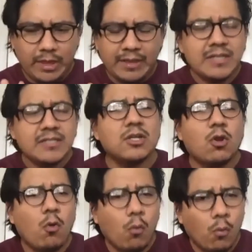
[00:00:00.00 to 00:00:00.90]
And this is a
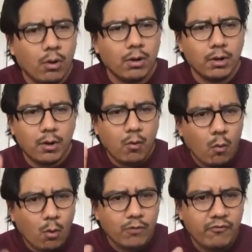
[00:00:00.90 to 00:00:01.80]

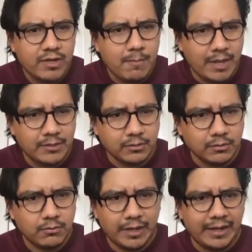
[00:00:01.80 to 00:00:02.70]
core
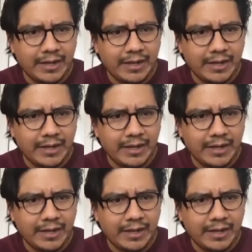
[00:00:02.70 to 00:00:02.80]
fundamental, right?